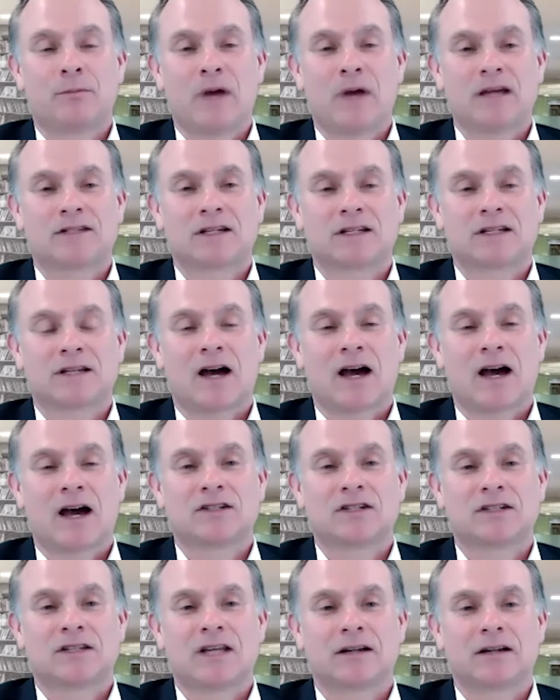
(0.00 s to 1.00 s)
basic
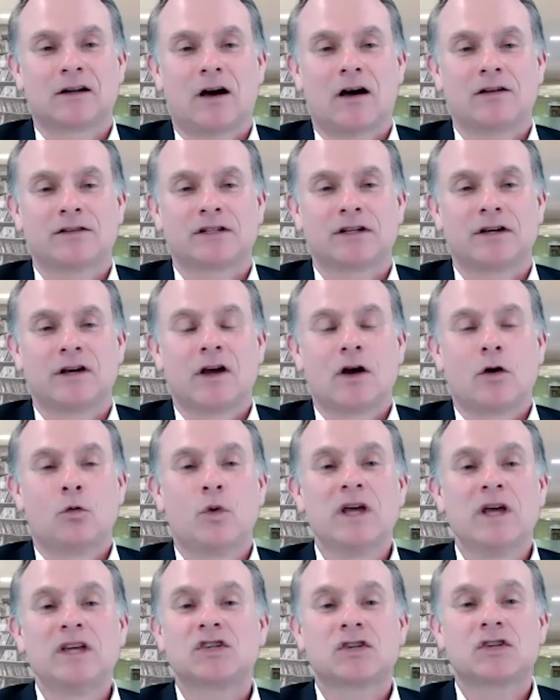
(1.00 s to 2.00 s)
science and technology.
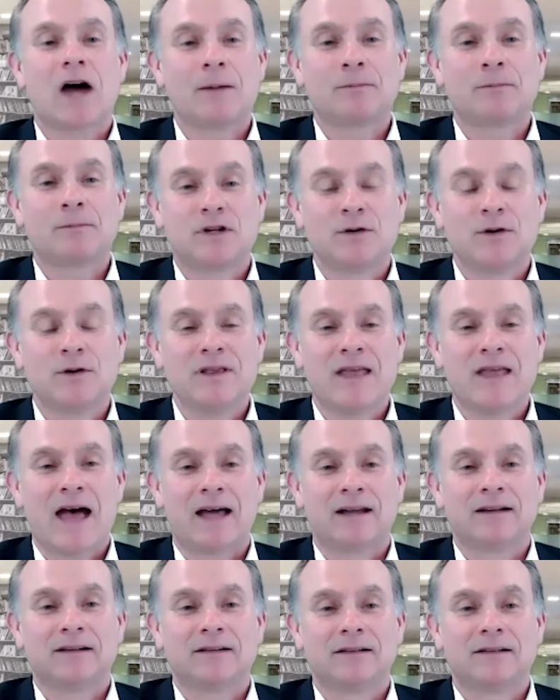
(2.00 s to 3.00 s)
We stopped doing
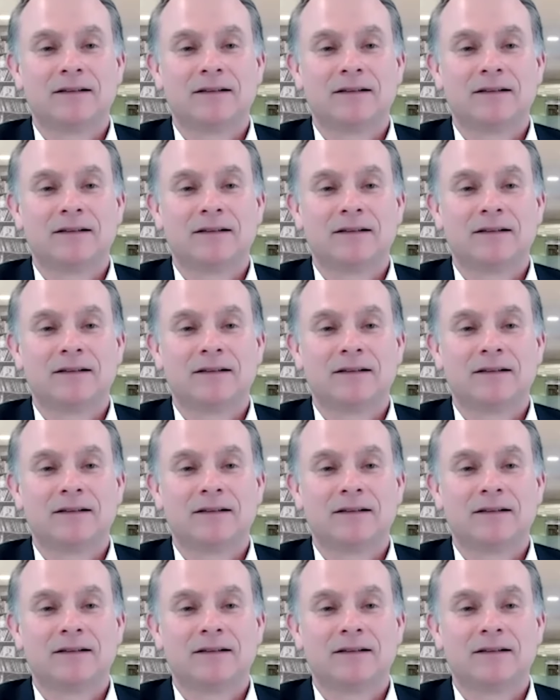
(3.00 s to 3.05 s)
that.